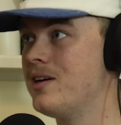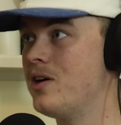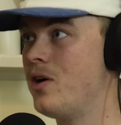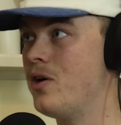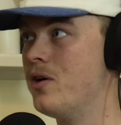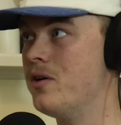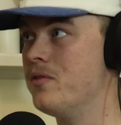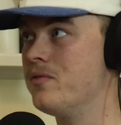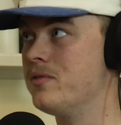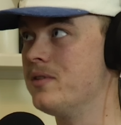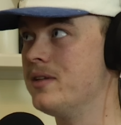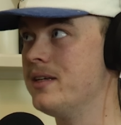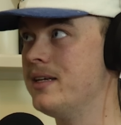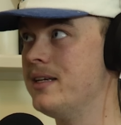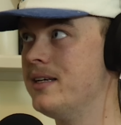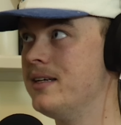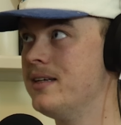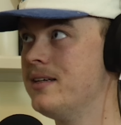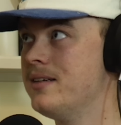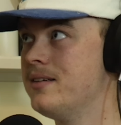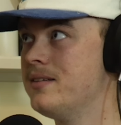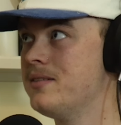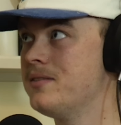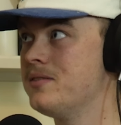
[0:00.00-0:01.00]
overly
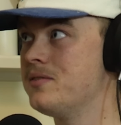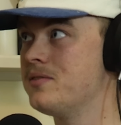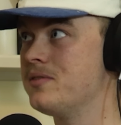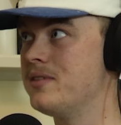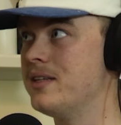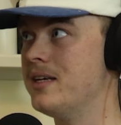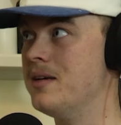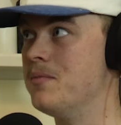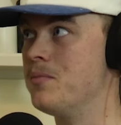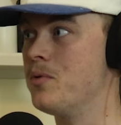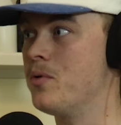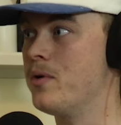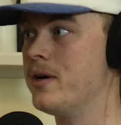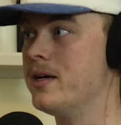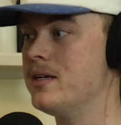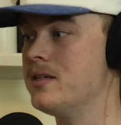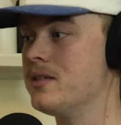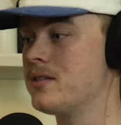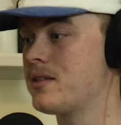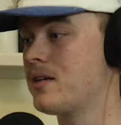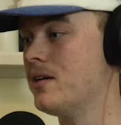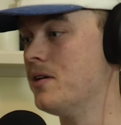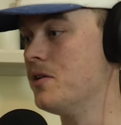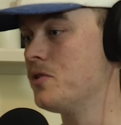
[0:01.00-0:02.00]
flamboyant,
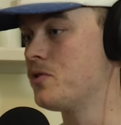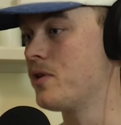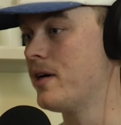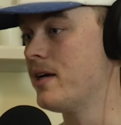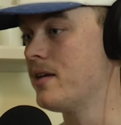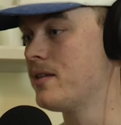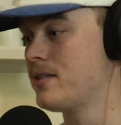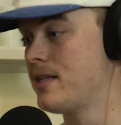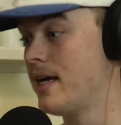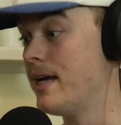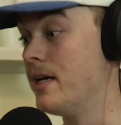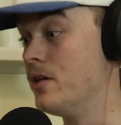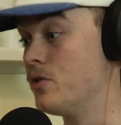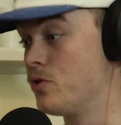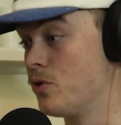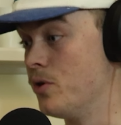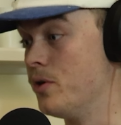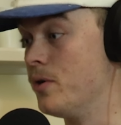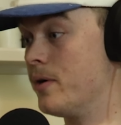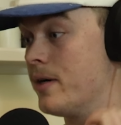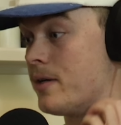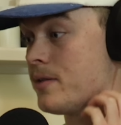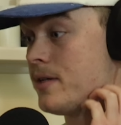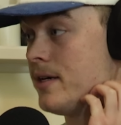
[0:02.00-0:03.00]
just kind of staying
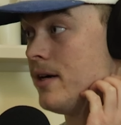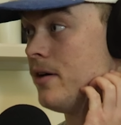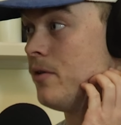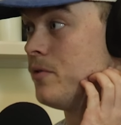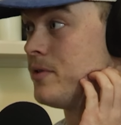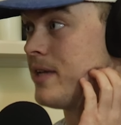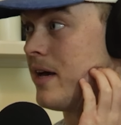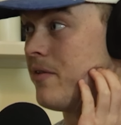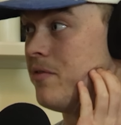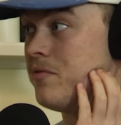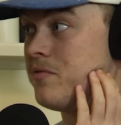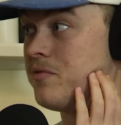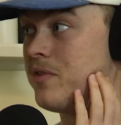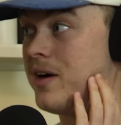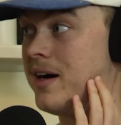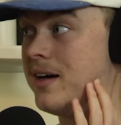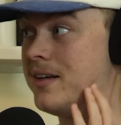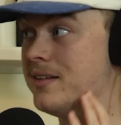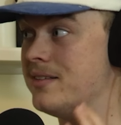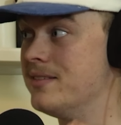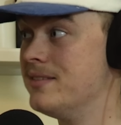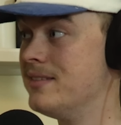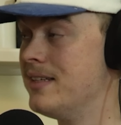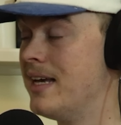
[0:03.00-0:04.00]
true to ourselves, having
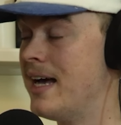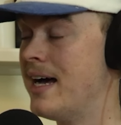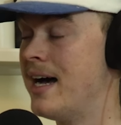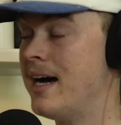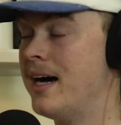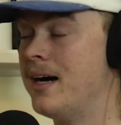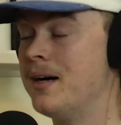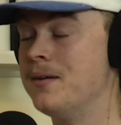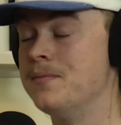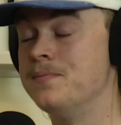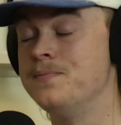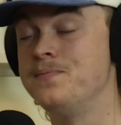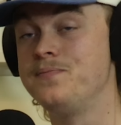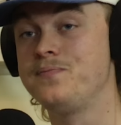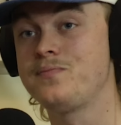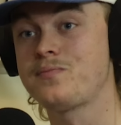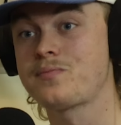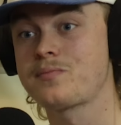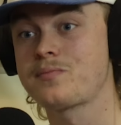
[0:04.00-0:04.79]
fun. I